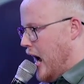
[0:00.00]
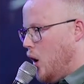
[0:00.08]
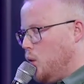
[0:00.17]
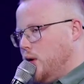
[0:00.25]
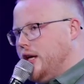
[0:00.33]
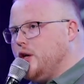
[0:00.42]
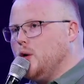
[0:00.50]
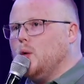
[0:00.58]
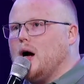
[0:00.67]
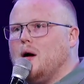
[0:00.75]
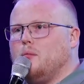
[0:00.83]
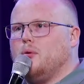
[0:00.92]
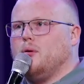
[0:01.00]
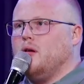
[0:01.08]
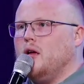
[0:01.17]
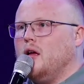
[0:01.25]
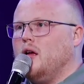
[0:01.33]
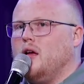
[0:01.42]
and how we grew up,
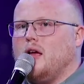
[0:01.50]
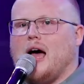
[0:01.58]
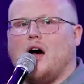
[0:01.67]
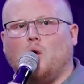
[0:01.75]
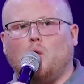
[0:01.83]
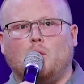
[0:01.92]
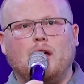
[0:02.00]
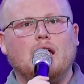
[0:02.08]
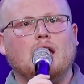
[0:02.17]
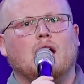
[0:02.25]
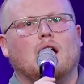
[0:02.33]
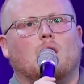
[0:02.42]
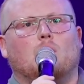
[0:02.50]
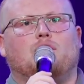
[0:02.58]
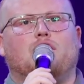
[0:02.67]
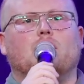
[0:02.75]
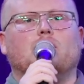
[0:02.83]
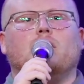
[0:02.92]
how we
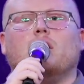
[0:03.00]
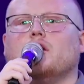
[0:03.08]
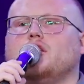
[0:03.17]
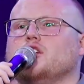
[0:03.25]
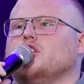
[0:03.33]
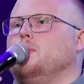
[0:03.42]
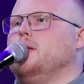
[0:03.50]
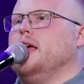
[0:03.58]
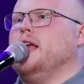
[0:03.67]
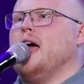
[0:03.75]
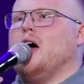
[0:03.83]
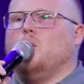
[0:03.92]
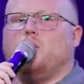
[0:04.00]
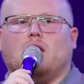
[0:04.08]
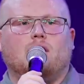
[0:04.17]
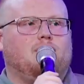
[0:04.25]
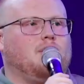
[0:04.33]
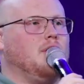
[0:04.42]
viewed discipline, how
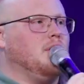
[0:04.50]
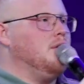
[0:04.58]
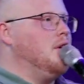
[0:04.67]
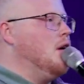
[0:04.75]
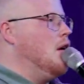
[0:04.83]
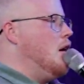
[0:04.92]
we viewed